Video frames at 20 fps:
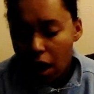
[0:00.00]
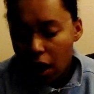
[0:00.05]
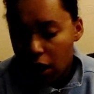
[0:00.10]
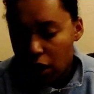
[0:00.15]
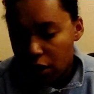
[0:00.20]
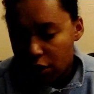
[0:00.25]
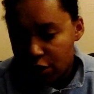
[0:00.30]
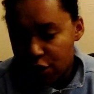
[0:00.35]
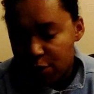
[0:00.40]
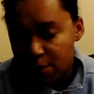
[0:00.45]

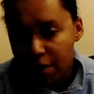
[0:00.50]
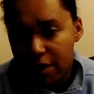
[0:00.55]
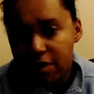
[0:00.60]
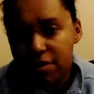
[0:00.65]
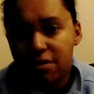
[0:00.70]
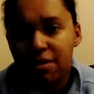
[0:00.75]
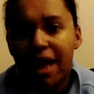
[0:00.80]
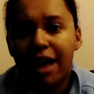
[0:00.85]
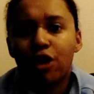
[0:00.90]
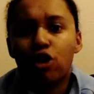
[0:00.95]
This
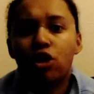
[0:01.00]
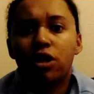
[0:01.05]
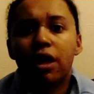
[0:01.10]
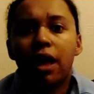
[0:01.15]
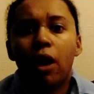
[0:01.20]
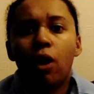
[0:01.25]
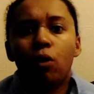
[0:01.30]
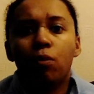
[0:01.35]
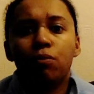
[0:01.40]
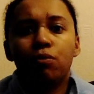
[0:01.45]
person actually
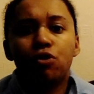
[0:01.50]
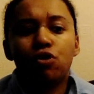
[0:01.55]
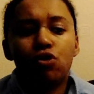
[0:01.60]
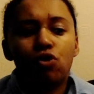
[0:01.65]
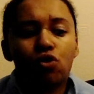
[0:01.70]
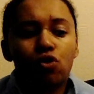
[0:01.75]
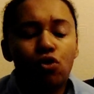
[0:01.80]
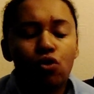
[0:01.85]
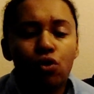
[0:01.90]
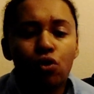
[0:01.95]

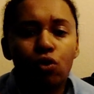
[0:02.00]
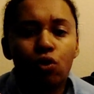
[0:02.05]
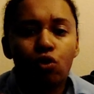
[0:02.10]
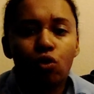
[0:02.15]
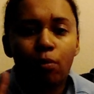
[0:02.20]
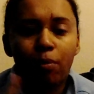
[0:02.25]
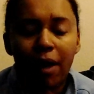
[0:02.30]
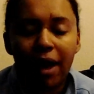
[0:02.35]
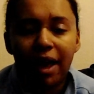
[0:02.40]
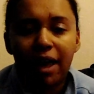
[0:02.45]
helped
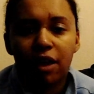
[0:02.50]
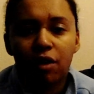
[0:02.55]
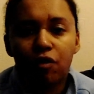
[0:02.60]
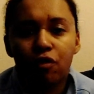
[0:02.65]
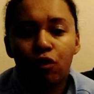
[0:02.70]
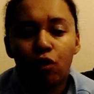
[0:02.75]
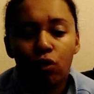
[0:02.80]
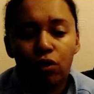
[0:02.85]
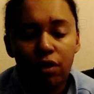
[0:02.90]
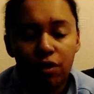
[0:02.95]
to pay
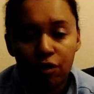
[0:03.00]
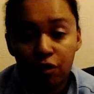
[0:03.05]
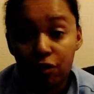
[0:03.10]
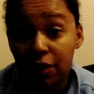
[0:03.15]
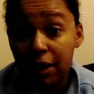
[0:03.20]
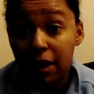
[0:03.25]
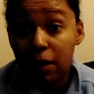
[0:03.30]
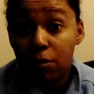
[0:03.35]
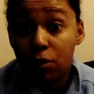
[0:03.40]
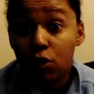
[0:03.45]
for the
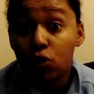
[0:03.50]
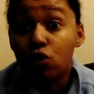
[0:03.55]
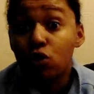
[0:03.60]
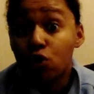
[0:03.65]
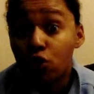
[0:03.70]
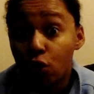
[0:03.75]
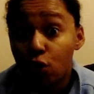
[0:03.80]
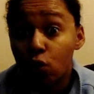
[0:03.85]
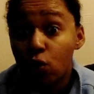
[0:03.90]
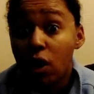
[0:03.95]
fee, because
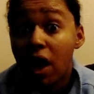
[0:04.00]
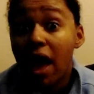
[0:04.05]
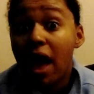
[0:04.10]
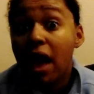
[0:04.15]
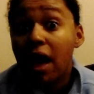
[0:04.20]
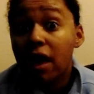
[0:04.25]
they